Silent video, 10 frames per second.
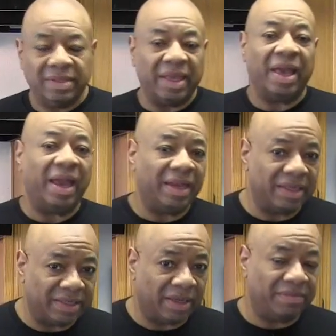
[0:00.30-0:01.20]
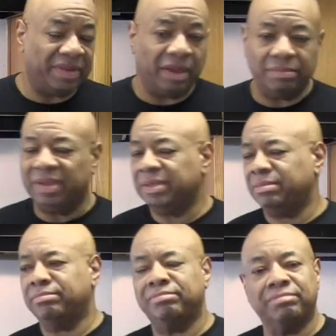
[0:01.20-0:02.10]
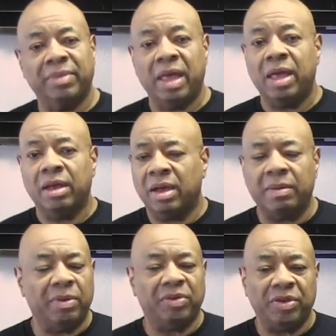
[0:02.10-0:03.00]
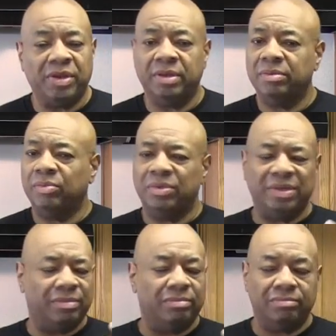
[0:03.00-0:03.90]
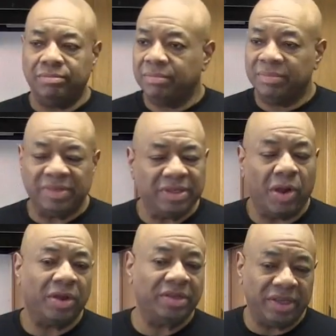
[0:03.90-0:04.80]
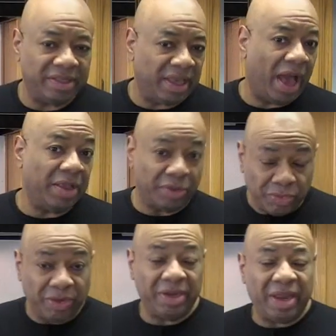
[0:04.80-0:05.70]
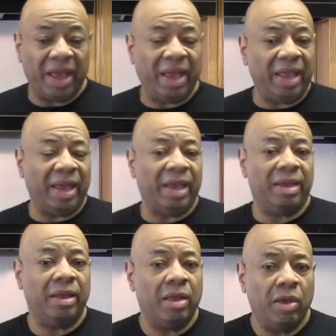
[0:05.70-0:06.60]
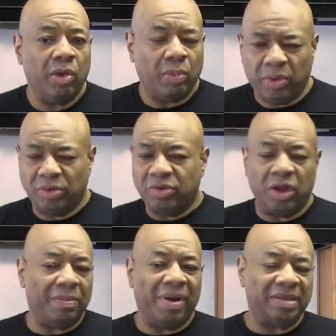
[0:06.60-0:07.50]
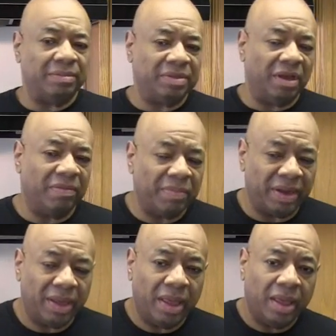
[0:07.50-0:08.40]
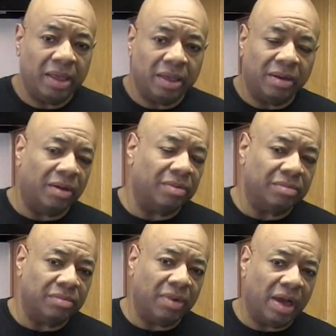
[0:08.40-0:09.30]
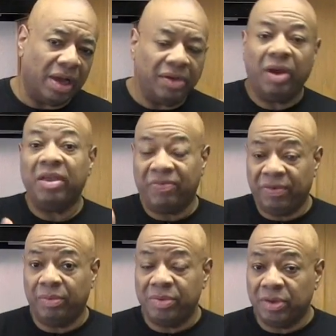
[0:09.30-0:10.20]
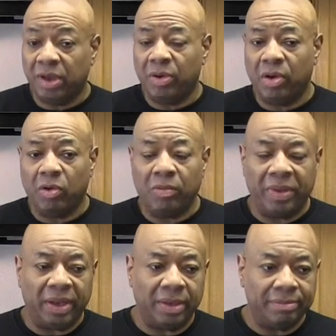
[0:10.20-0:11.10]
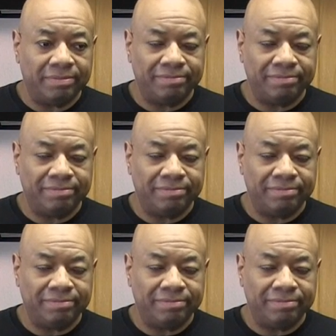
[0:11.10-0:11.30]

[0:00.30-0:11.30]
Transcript: Say, gang, this Chef Tim, just coming to you, just talking to you, see how you're doing today, and we're going to talk about some stuff. But you know, I know how you feel when you go home and